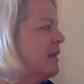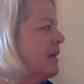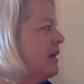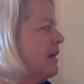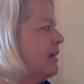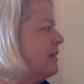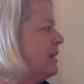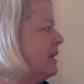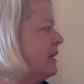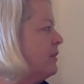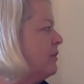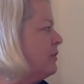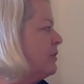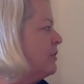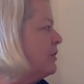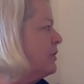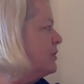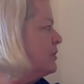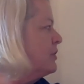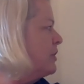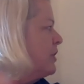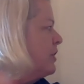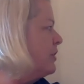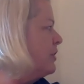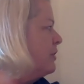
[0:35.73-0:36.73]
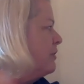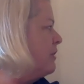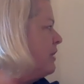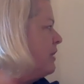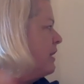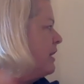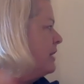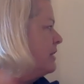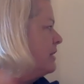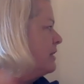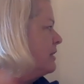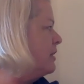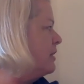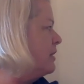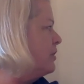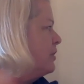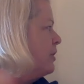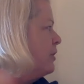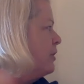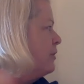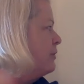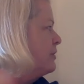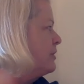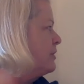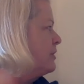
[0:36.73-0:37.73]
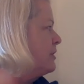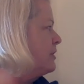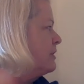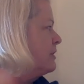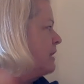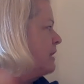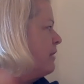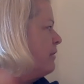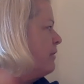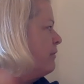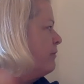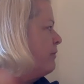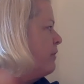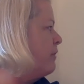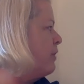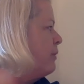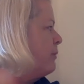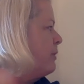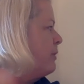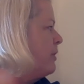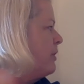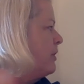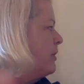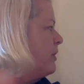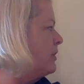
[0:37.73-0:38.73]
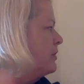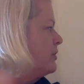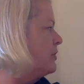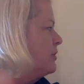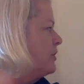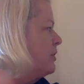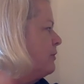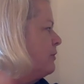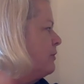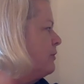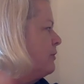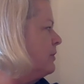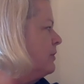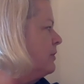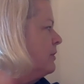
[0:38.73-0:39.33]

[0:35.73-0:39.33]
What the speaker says: And then you're going to turn your head and notice how far behind you